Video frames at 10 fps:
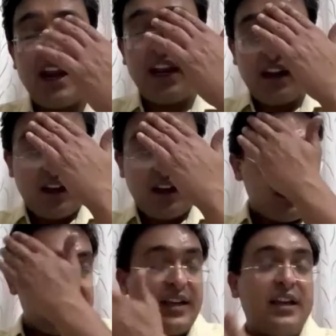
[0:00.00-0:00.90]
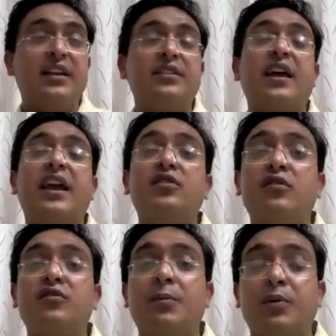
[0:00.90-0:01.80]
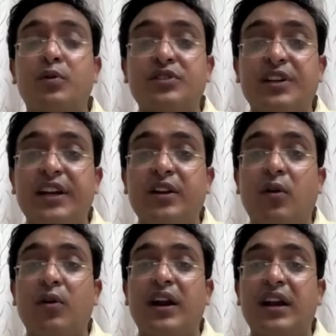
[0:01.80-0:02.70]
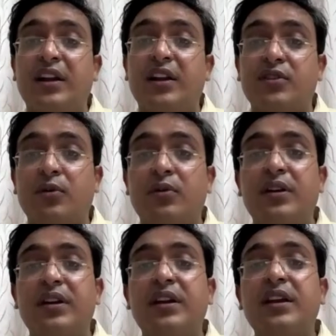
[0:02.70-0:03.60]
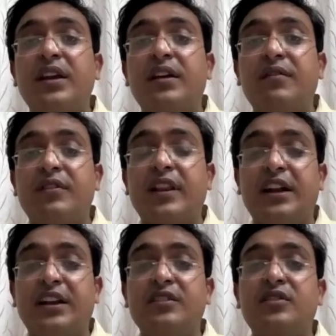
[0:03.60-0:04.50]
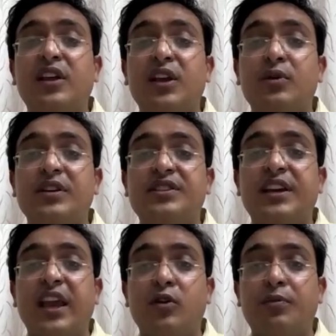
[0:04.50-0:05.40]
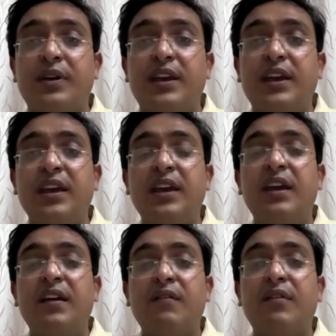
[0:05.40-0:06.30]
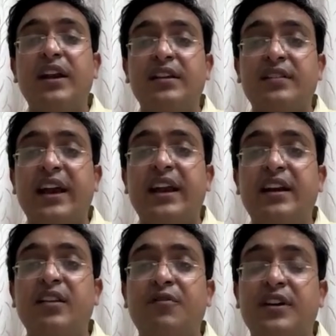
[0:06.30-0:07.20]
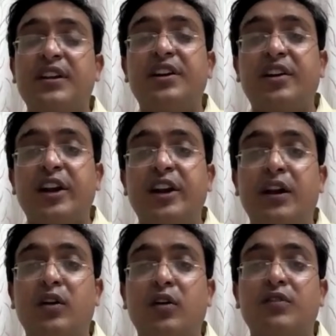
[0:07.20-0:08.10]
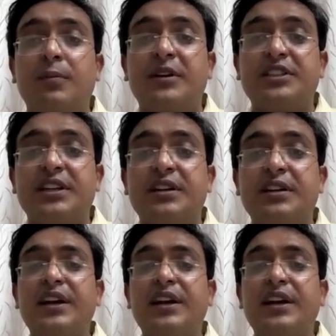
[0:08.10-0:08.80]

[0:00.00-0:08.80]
and assessing the size of the prostate on ultrasound, that is the USG KUB, we decide the further treatment of the patient.